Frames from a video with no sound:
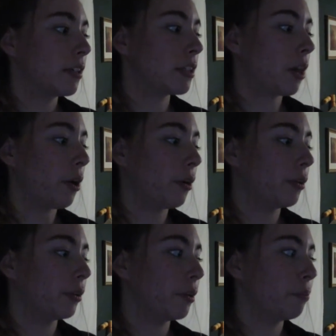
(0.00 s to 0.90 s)

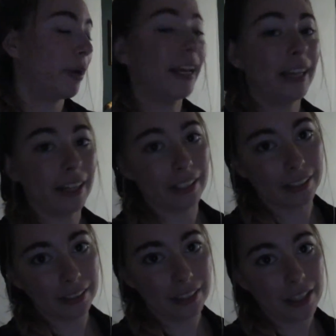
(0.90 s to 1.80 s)
So
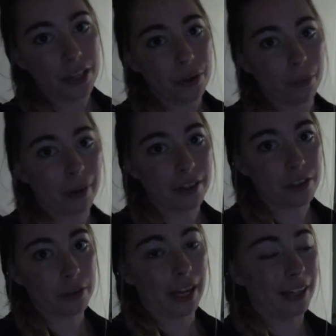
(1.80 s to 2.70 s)
Becca
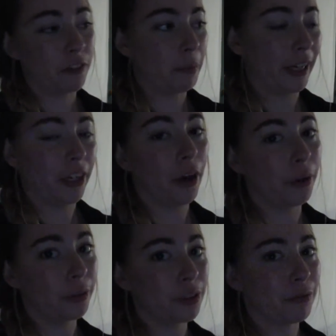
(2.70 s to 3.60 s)
was kind of my
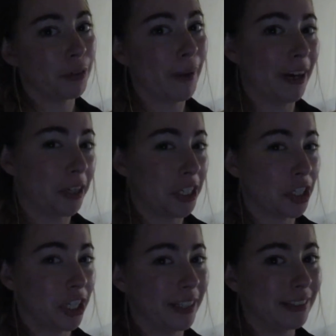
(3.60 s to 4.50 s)
coach for my
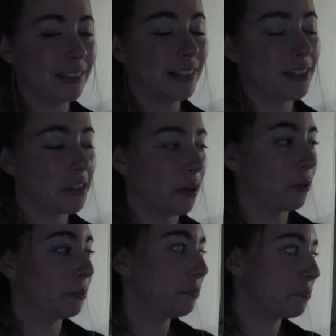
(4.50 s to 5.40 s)
audition,
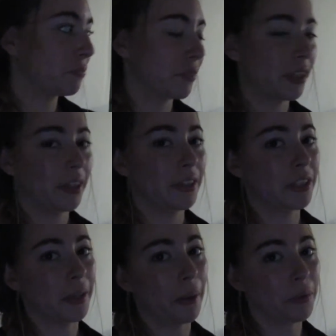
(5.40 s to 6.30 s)
so
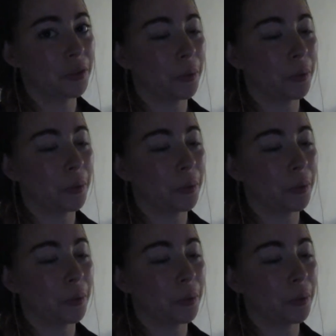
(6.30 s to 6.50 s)
that was